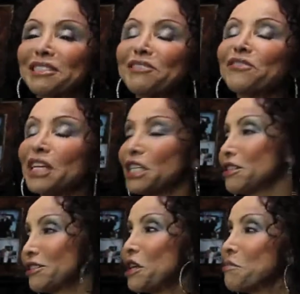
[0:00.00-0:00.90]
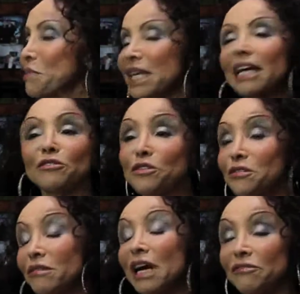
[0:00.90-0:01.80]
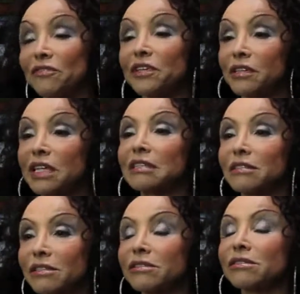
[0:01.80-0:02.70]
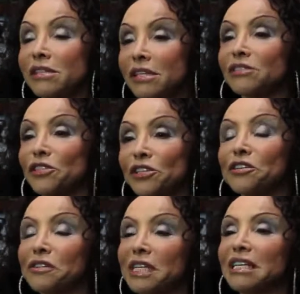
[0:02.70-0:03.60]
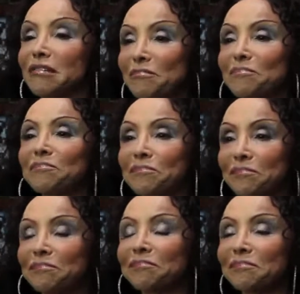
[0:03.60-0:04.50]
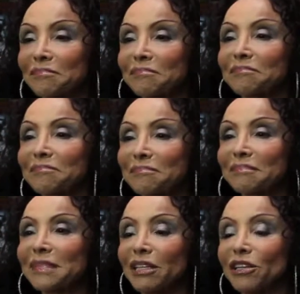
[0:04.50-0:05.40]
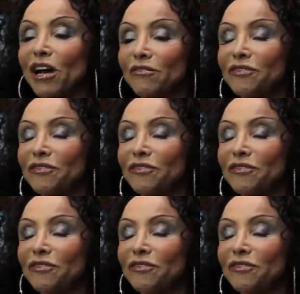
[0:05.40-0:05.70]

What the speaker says: That's funny to say, but I do. I feel that security, that